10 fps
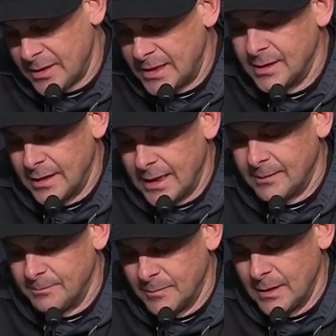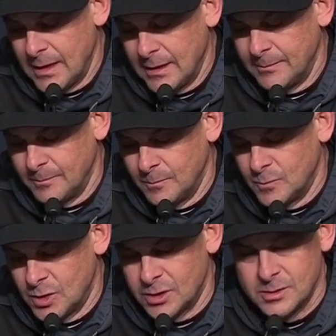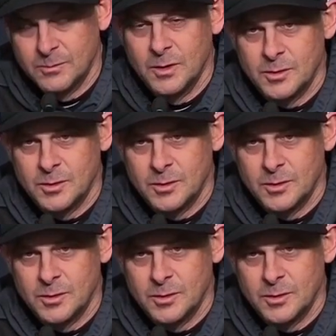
they they they took some